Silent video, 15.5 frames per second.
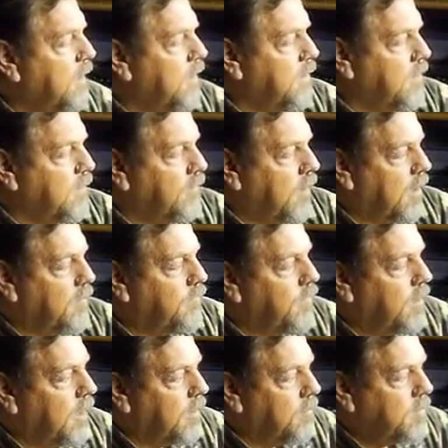valve
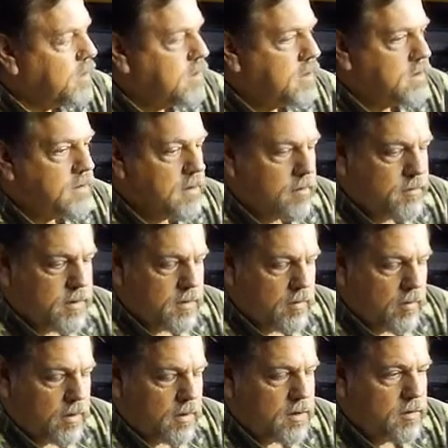and hammer systems
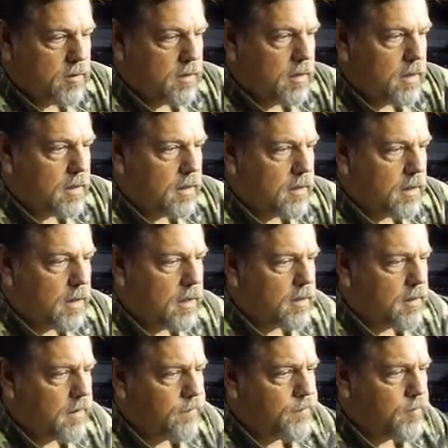to ensure that I
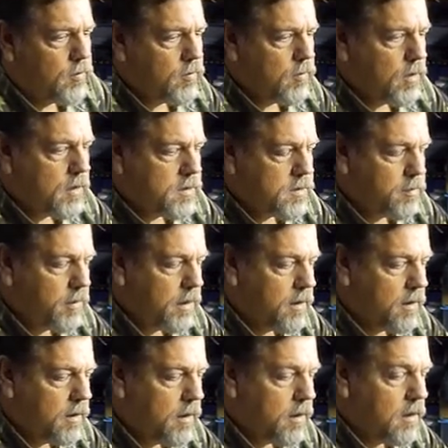get up to the
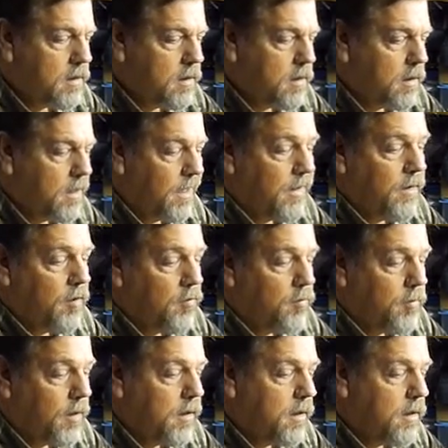speed that I know
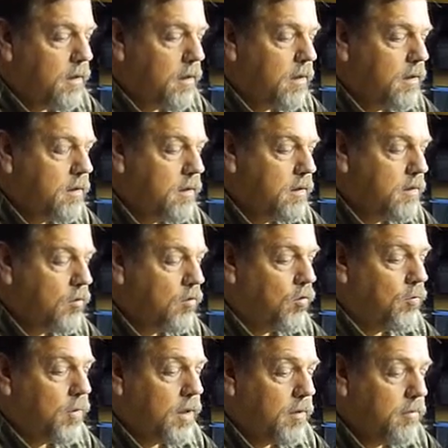
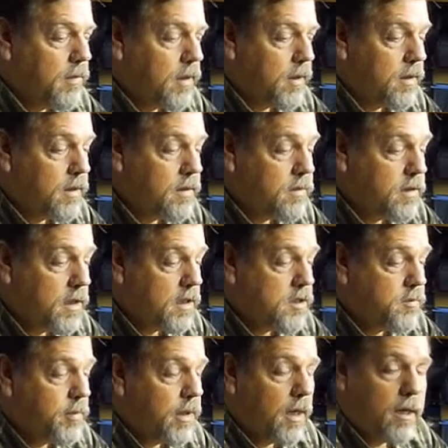normally my
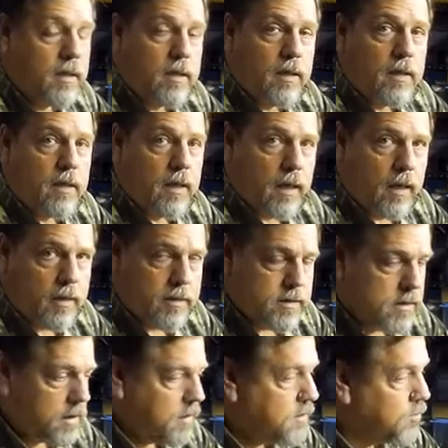JSB 18
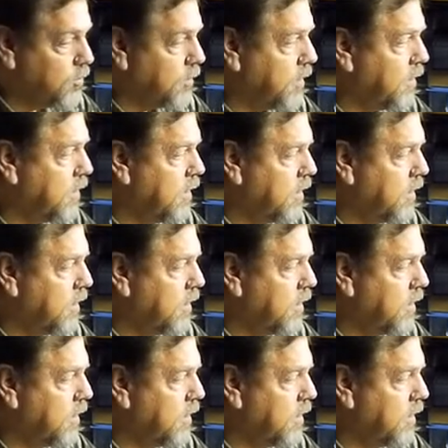grains enjoy,